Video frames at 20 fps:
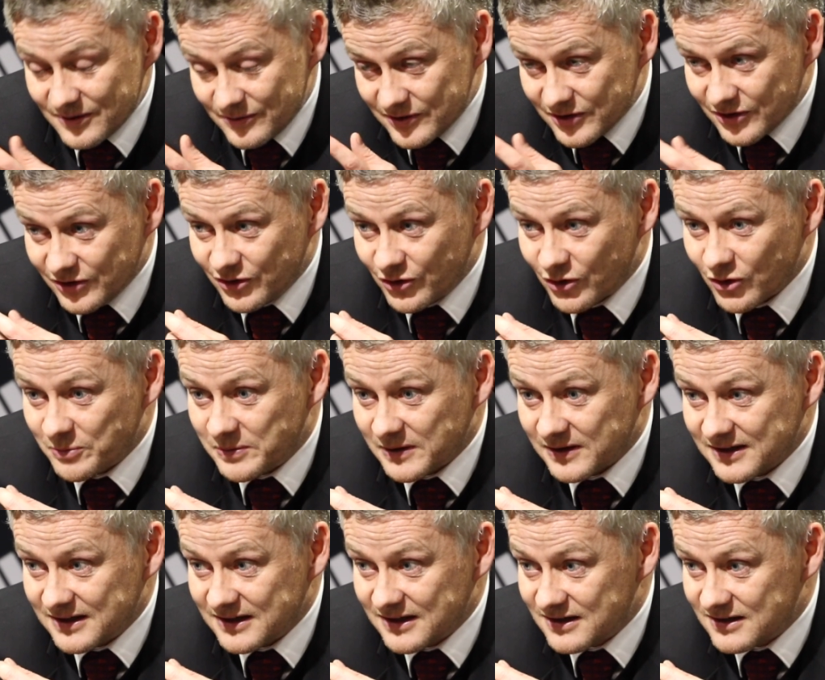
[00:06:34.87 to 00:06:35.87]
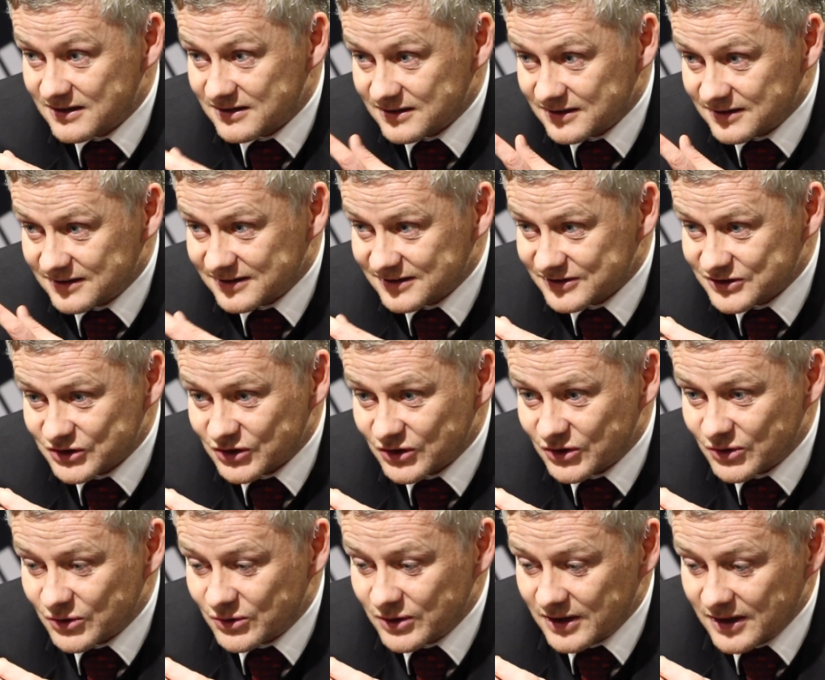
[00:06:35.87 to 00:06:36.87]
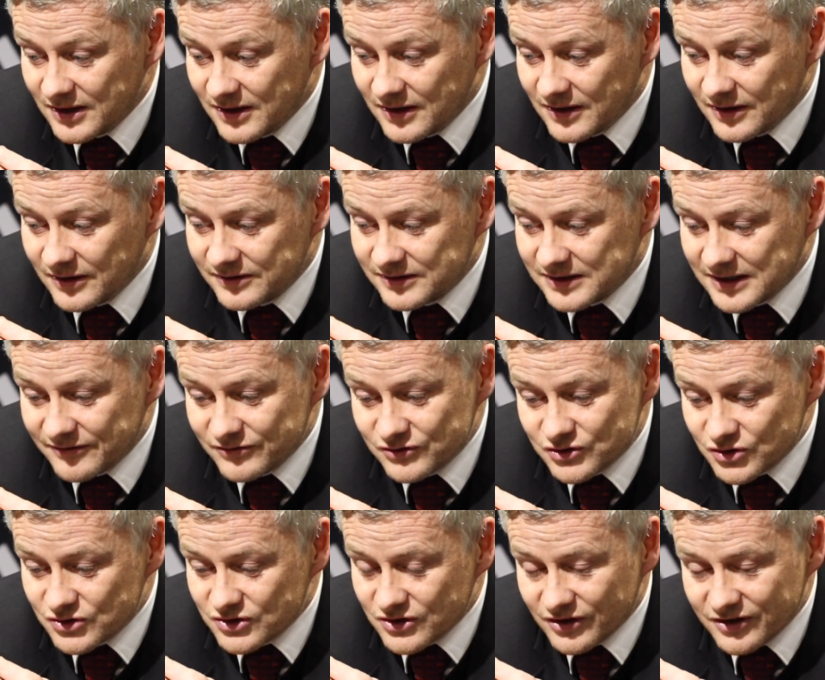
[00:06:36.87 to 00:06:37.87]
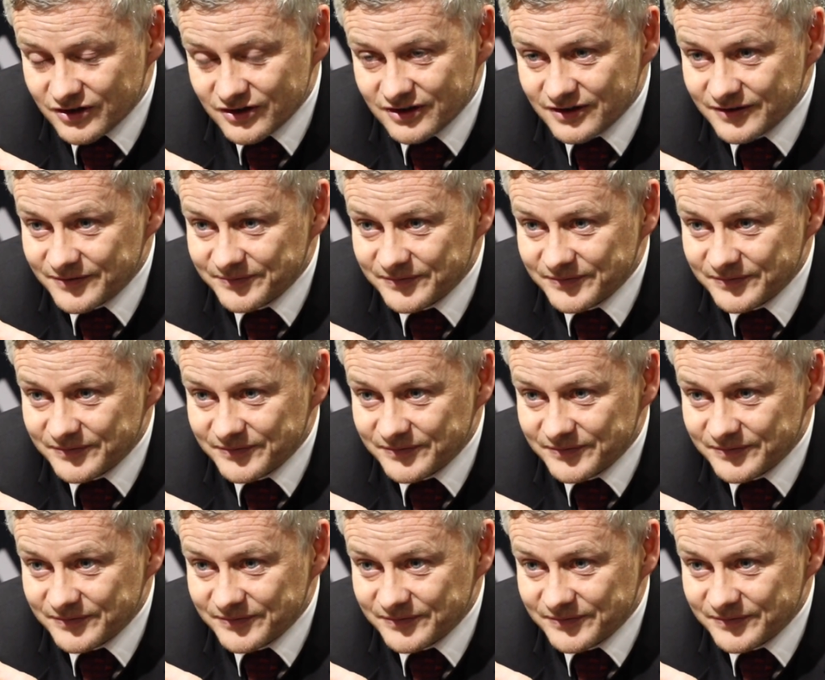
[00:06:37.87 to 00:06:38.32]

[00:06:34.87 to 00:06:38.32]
We got Europa League. So they've just got to